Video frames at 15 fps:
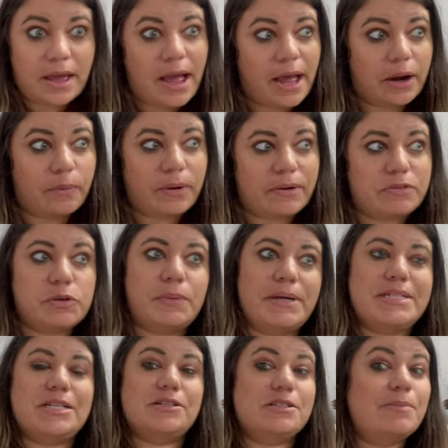I don't want to have to
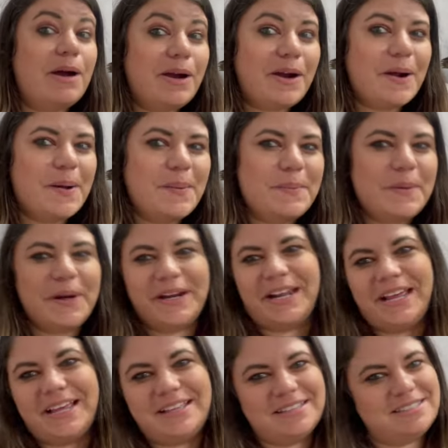wait till tomorrow
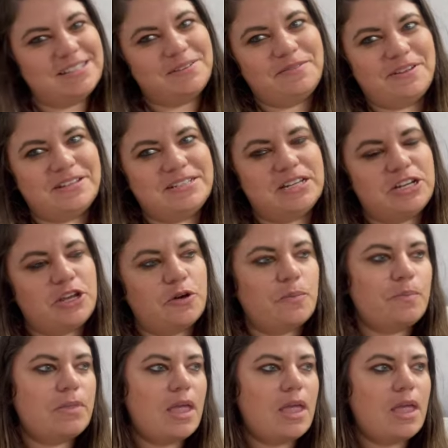morning to continue.